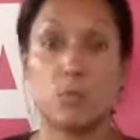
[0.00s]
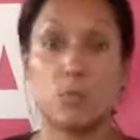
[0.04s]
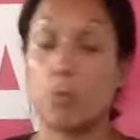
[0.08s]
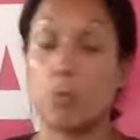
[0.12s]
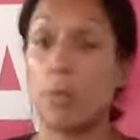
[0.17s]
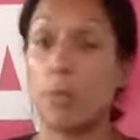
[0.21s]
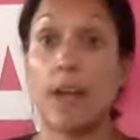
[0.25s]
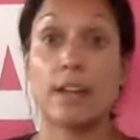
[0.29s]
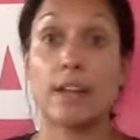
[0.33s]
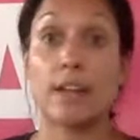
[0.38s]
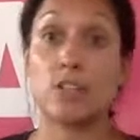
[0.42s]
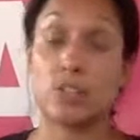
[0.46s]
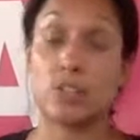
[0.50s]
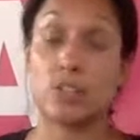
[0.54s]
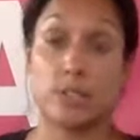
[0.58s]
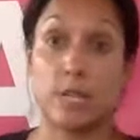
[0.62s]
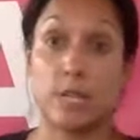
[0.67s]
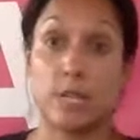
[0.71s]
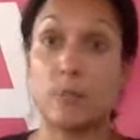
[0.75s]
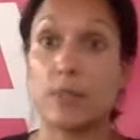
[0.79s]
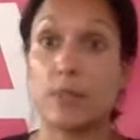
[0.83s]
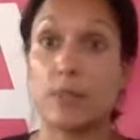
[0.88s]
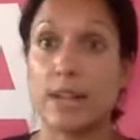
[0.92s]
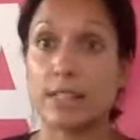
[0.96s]

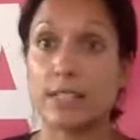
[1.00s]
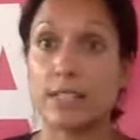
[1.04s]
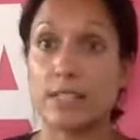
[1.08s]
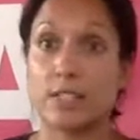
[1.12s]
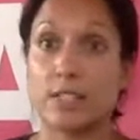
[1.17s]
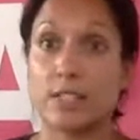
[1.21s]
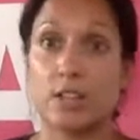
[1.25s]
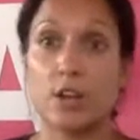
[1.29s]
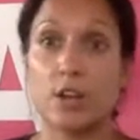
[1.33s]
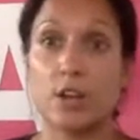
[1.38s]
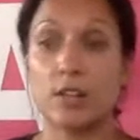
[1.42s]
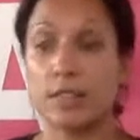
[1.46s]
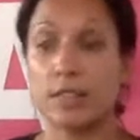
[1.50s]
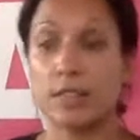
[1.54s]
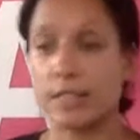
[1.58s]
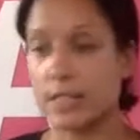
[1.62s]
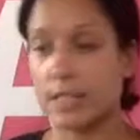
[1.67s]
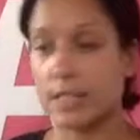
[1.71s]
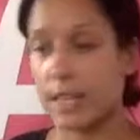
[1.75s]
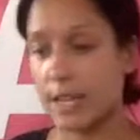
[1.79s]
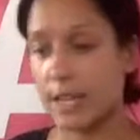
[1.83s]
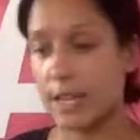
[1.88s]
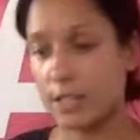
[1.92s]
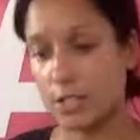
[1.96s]
actually practiced Tonglen,
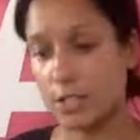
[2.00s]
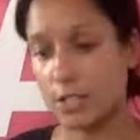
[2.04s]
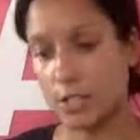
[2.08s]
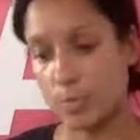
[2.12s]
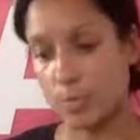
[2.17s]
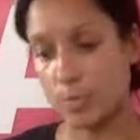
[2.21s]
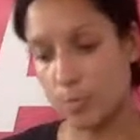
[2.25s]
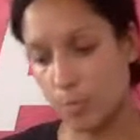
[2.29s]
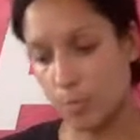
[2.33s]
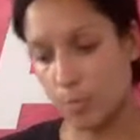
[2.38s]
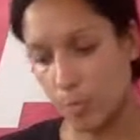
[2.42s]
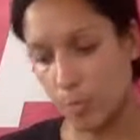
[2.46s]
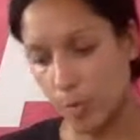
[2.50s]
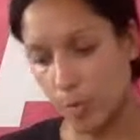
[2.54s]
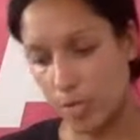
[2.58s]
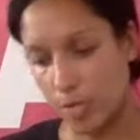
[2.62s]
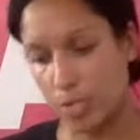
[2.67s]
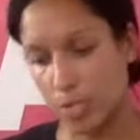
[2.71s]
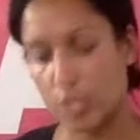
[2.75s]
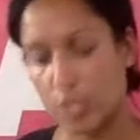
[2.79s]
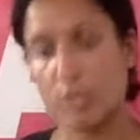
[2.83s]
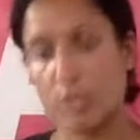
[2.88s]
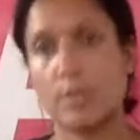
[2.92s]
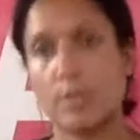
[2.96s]
and I just
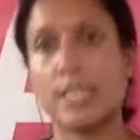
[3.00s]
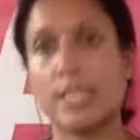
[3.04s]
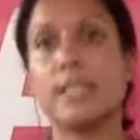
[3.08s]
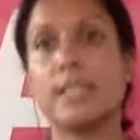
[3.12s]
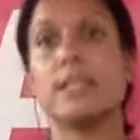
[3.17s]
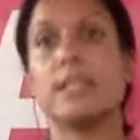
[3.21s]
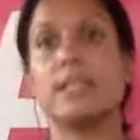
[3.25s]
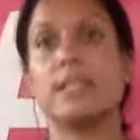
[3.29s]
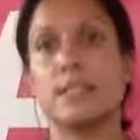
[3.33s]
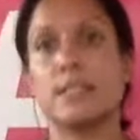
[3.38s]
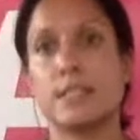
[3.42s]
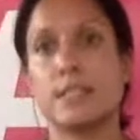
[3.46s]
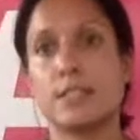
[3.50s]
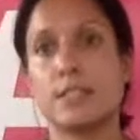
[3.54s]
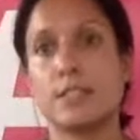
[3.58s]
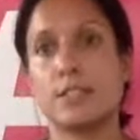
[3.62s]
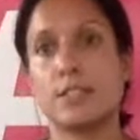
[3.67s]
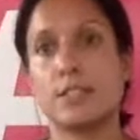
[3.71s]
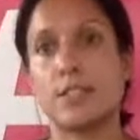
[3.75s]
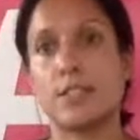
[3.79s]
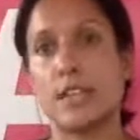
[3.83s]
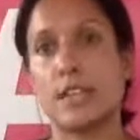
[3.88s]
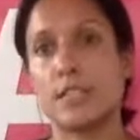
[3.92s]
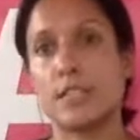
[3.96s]
wished ease
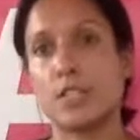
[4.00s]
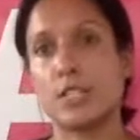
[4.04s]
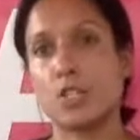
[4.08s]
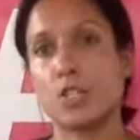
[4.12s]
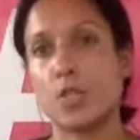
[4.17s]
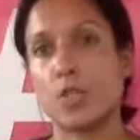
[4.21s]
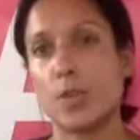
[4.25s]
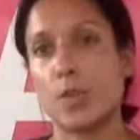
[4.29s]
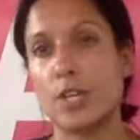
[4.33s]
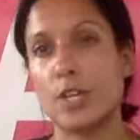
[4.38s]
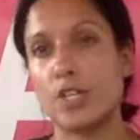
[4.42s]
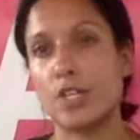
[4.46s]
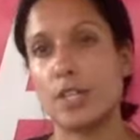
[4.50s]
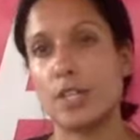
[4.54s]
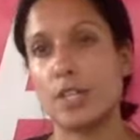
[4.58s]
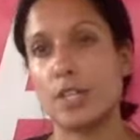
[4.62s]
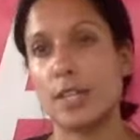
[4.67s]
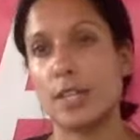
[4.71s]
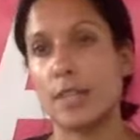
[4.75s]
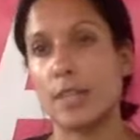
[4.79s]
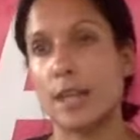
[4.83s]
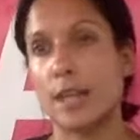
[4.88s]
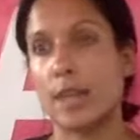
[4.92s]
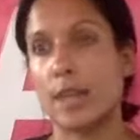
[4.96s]
to that situation
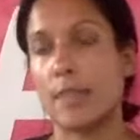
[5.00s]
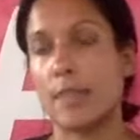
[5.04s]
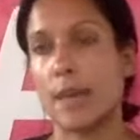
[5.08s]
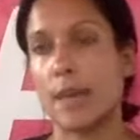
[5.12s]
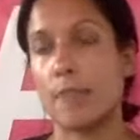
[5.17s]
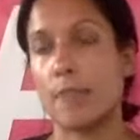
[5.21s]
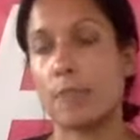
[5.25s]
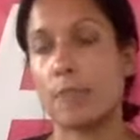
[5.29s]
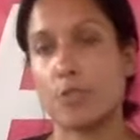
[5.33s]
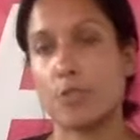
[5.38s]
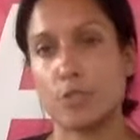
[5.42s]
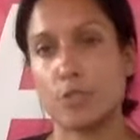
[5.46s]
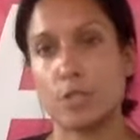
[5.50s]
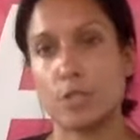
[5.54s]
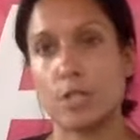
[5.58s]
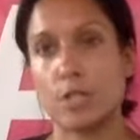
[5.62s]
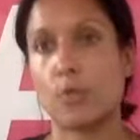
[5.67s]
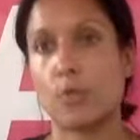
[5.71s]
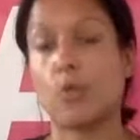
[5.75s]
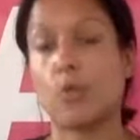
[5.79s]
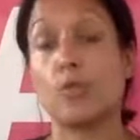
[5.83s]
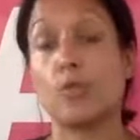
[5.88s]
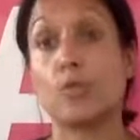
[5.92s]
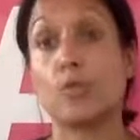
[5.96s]
and that person
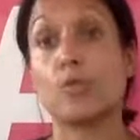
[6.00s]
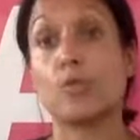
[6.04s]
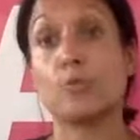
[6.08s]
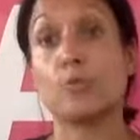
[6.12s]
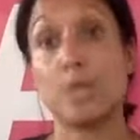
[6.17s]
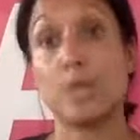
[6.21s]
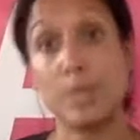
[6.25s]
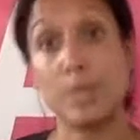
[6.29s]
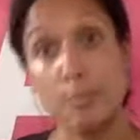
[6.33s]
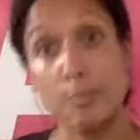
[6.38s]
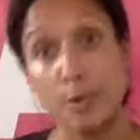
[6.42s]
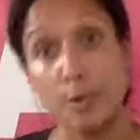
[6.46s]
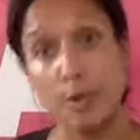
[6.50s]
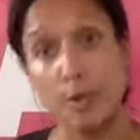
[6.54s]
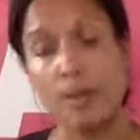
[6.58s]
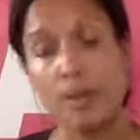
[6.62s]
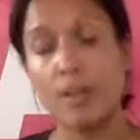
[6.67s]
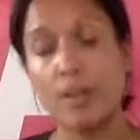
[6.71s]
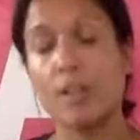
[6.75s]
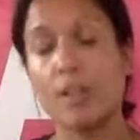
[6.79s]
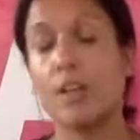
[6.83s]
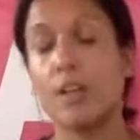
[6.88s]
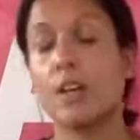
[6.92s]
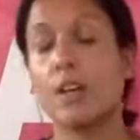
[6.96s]
or those people.
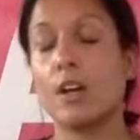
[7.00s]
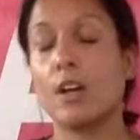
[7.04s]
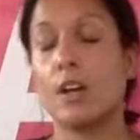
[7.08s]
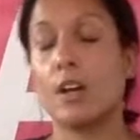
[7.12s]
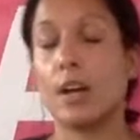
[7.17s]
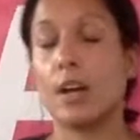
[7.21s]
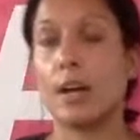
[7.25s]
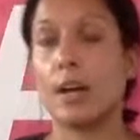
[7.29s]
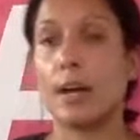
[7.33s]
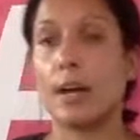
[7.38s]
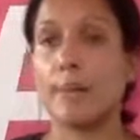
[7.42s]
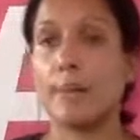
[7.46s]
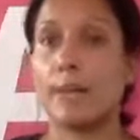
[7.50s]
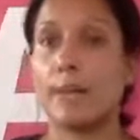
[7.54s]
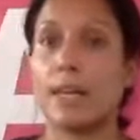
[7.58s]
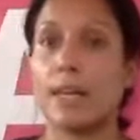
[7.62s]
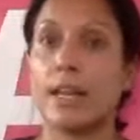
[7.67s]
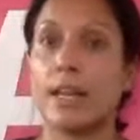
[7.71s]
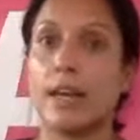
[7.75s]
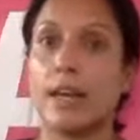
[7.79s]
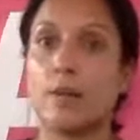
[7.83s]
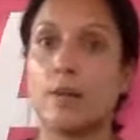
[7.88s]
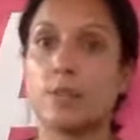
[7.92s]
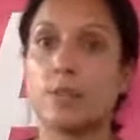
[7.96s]
And
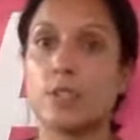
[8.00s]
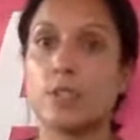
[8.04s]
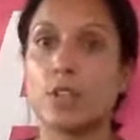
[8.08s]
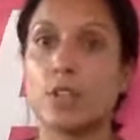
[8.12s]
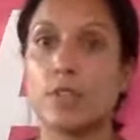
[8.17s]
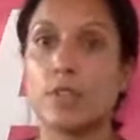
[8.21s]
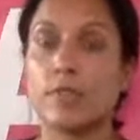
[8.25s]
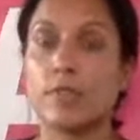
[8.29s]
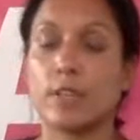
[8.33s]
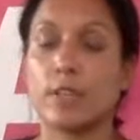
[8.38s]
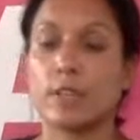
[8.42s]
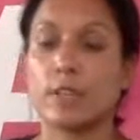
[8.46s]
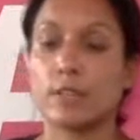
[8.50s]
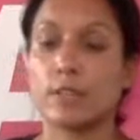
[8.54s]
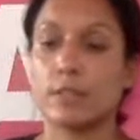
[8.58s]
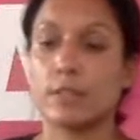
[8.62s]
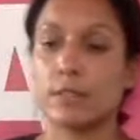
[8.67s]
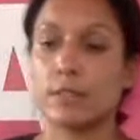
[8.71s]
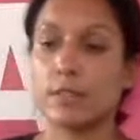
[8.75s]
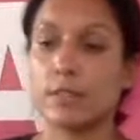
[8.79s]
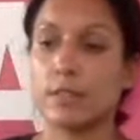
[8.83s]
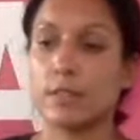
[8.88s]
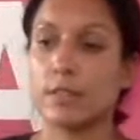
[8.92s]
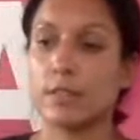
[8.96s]
it helped soften
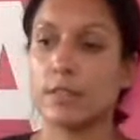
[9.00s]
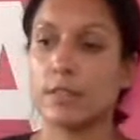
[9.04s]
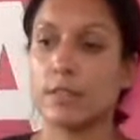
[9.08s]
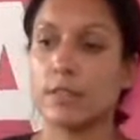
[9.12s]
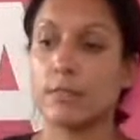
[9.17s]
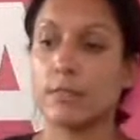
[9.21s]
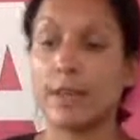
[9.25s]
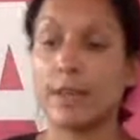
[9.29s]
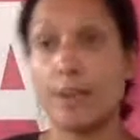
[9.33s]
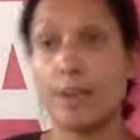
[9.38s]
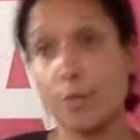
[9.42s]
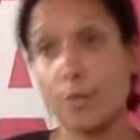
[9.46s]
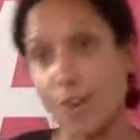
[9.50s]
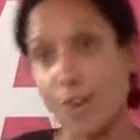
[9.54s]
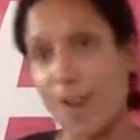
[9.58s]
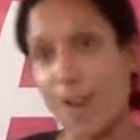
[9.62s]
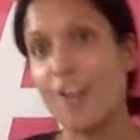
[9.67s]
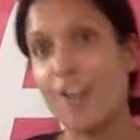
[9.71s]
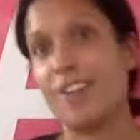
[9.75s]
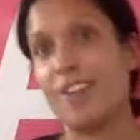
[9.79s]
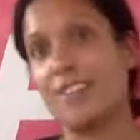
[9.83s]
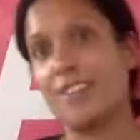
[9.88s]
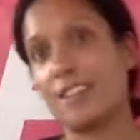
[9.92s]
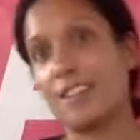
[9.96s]
my own
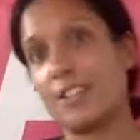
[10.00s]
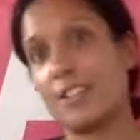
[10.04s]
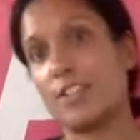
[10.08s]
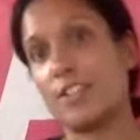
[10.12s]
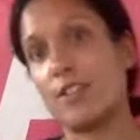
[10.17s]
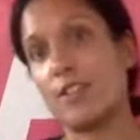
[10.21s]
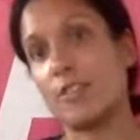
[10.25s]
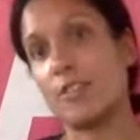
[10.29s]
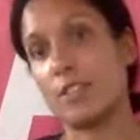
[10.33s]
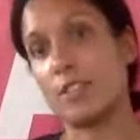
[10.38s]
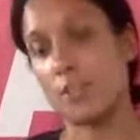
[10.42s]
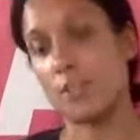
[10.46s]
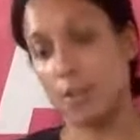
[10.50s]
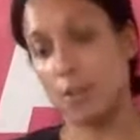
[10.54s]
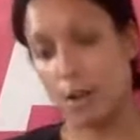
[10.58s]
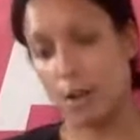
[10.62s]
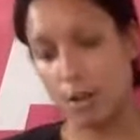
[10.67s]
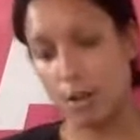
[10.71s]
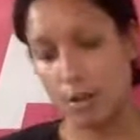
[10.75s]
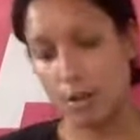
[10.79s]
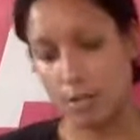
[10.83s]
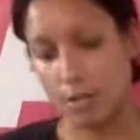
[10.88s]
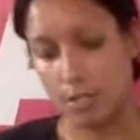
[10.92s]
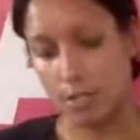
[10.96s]
heart. It softens our
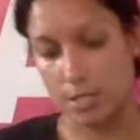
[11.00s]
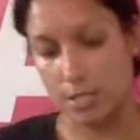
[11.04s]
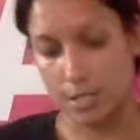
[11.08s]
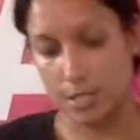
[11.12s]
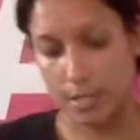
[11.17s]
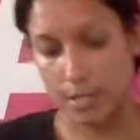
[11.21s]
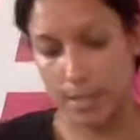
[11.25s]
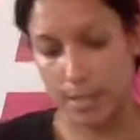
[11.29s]
hearts.